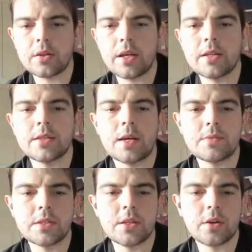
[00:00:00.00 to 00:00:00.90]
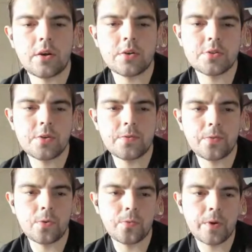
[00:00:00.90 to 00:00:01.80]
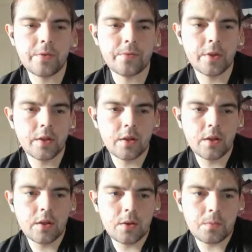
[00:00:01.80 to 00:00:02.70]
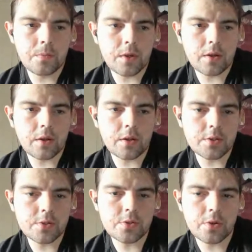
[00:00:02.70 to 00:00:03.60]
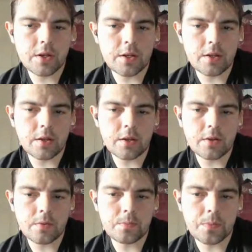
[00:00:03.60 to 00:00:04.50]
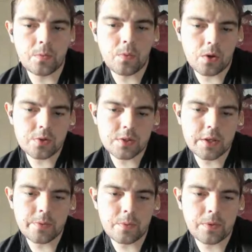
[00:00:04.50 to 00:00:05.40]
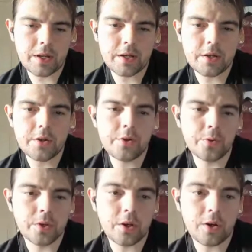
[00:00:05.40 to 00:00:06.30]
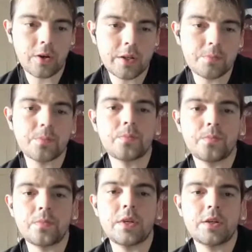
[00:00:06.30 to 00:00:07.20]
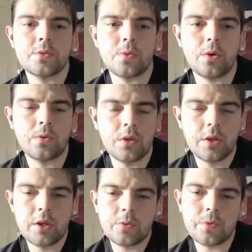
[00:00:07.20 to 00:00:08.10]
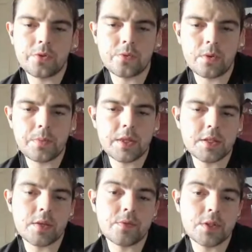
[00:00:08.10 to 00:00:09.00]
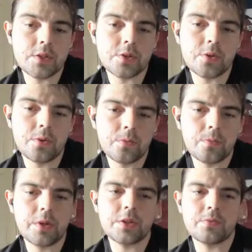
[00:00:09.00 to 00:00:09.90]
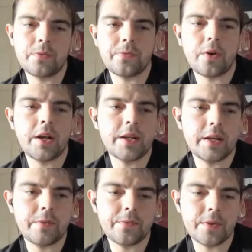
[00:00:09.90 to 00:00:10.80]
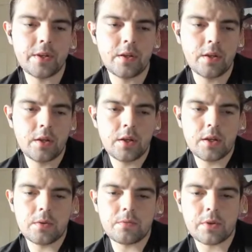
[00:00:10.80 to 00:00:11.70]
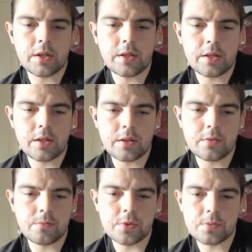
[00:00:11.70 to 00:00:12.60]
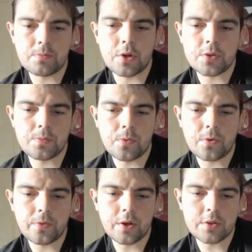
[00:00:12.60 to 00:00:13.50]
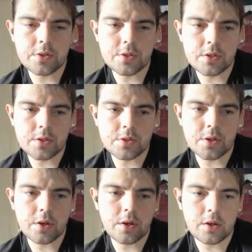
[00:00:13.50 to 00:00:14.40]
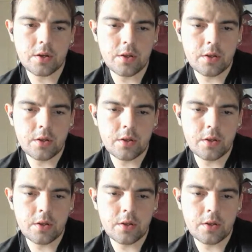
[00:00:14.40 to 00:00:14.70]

they adapted the car so forth with to try and but whilst they were planning a new car in as well, which would have been the 72, which refined everything, right, and was much more advanced. So